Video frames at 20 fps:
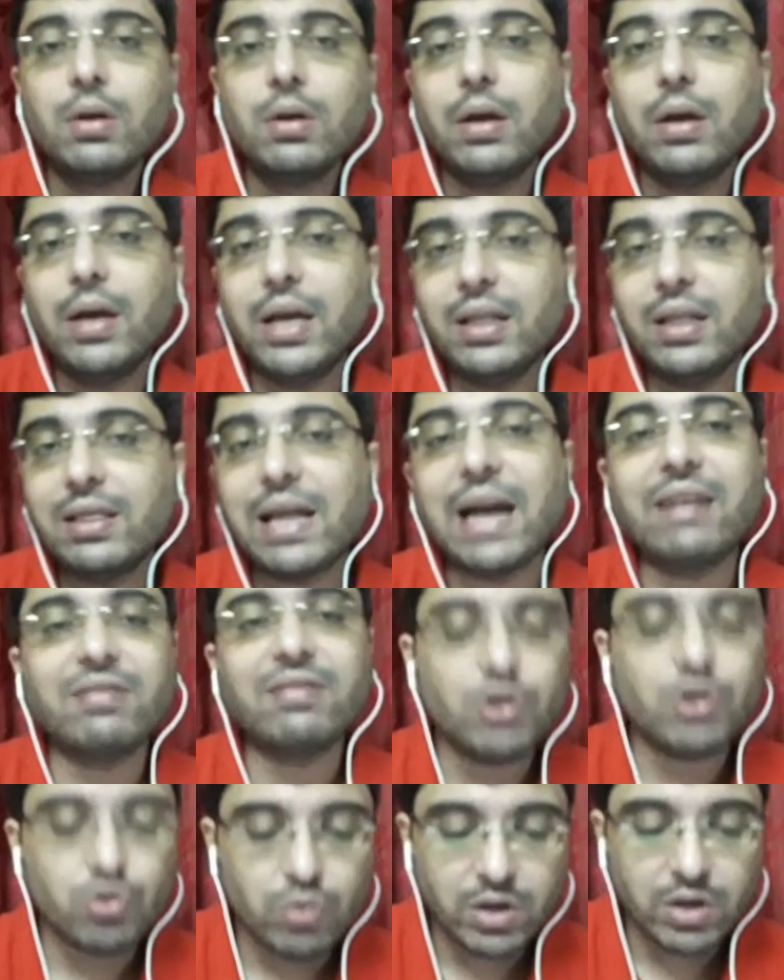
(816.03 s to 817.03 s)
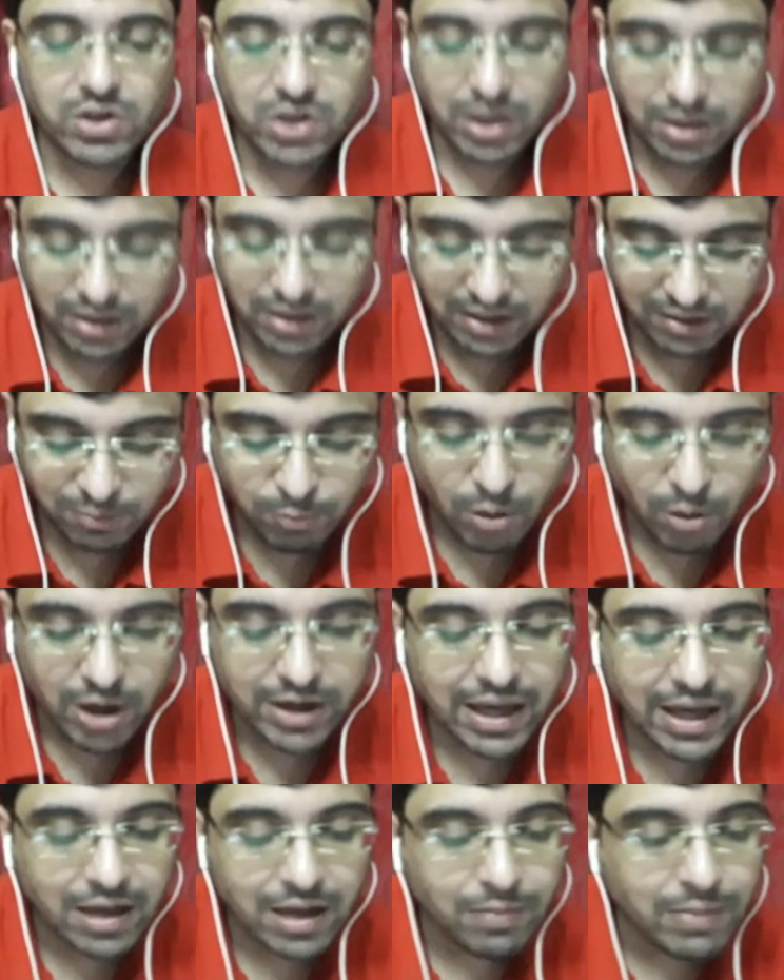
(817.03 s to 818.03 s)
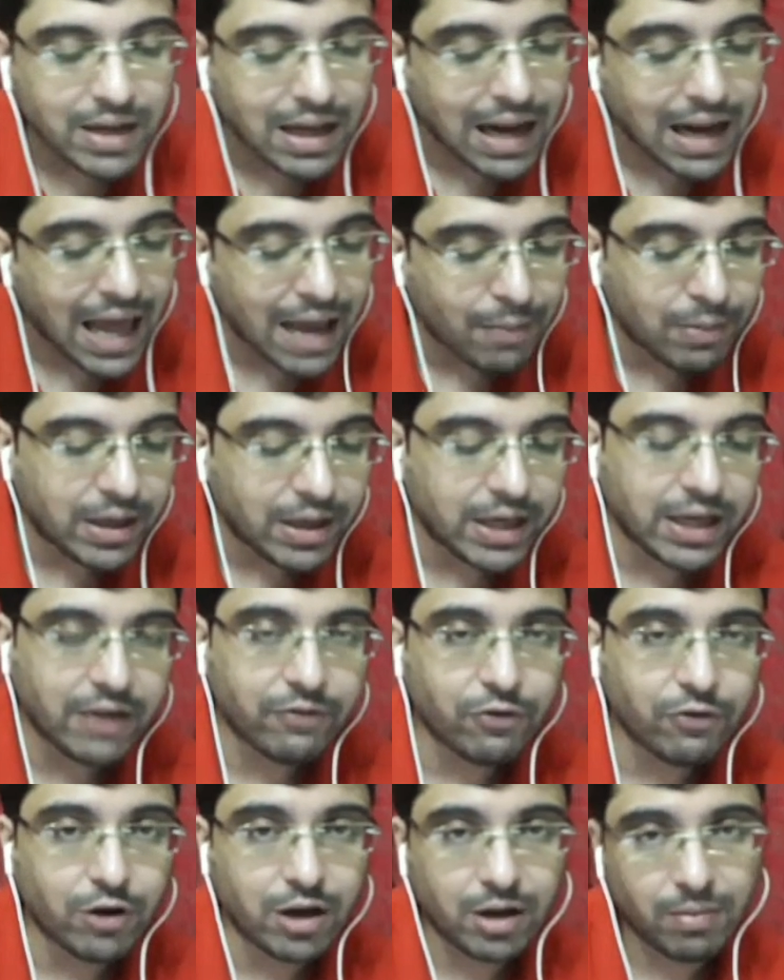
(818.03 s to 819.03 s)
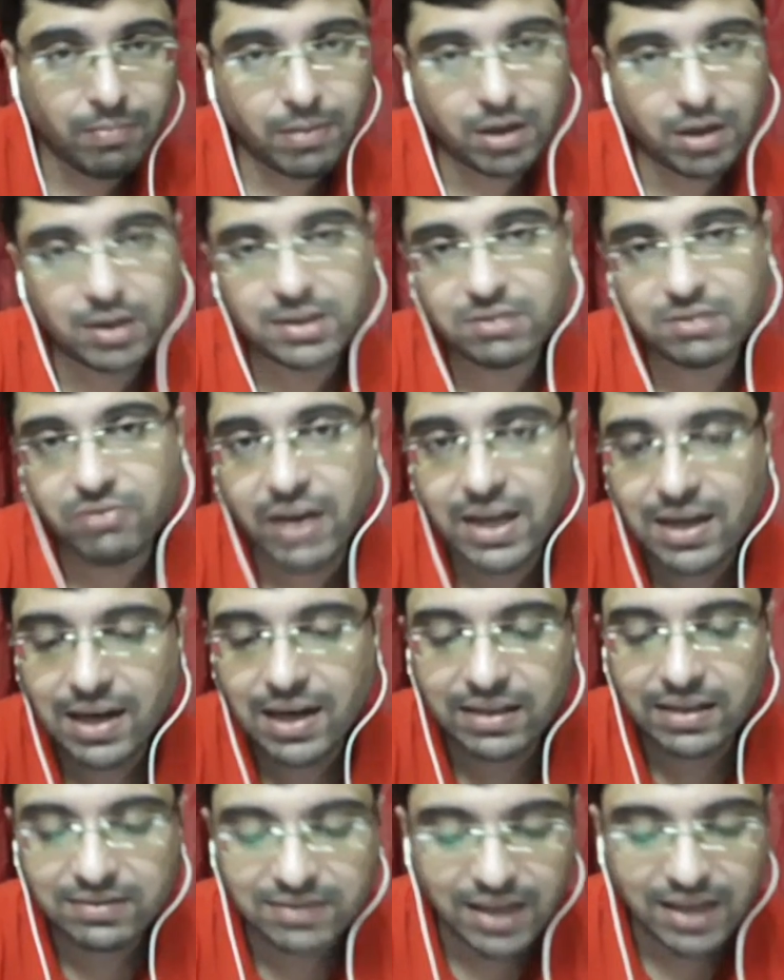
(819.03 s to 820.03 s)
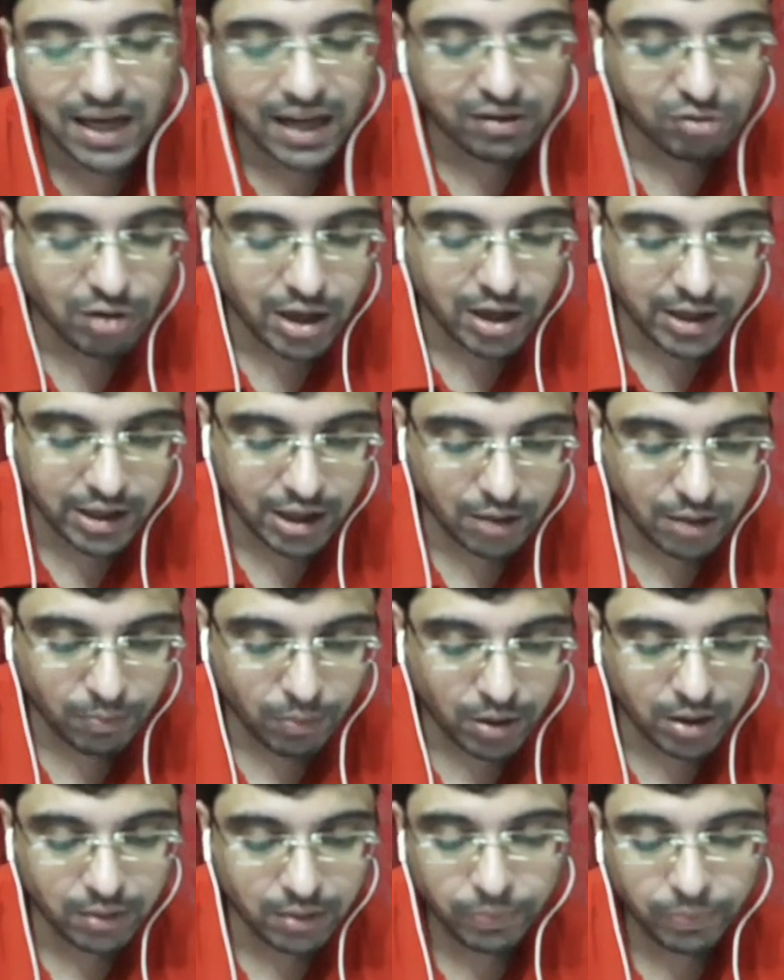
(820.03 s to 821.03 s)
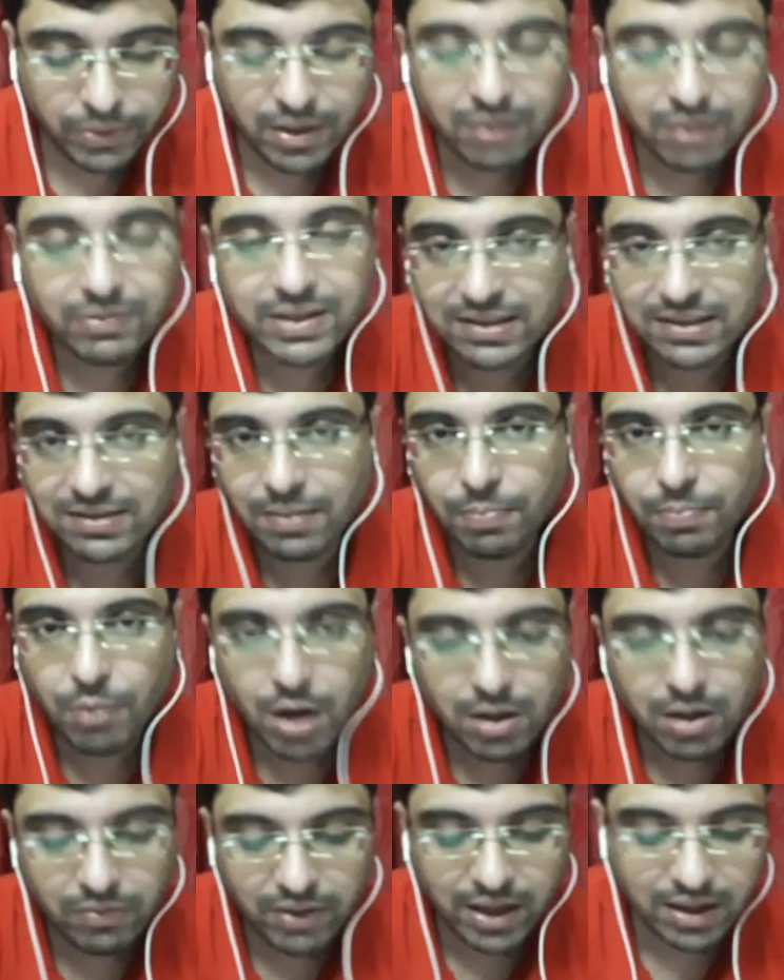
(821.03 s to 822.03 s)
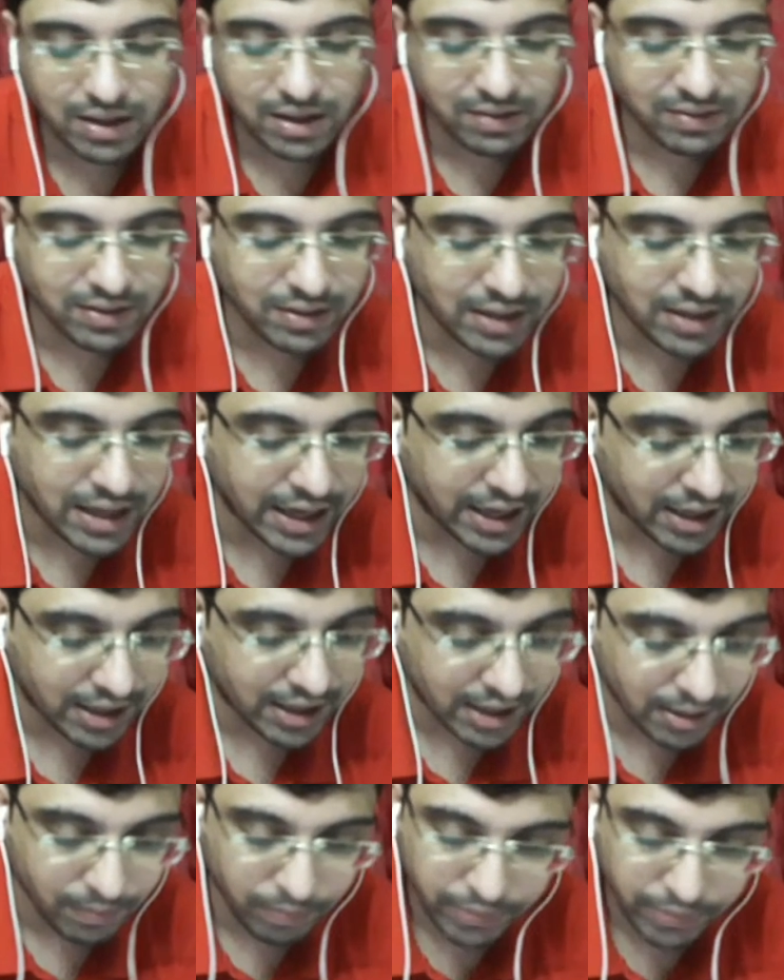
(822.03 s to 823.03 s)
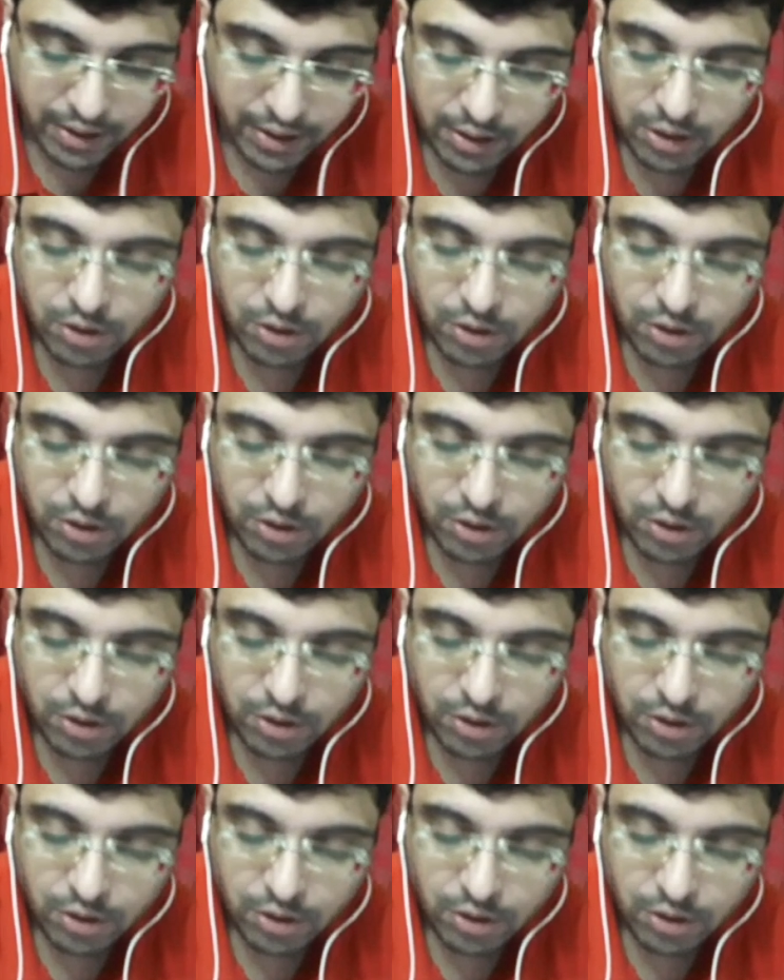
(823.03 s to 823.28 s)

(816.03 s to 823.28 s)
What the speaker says: in that situation this pawn can be a liability for him, because finally it's an isolated pawn, which is a pawn weakness in the end game.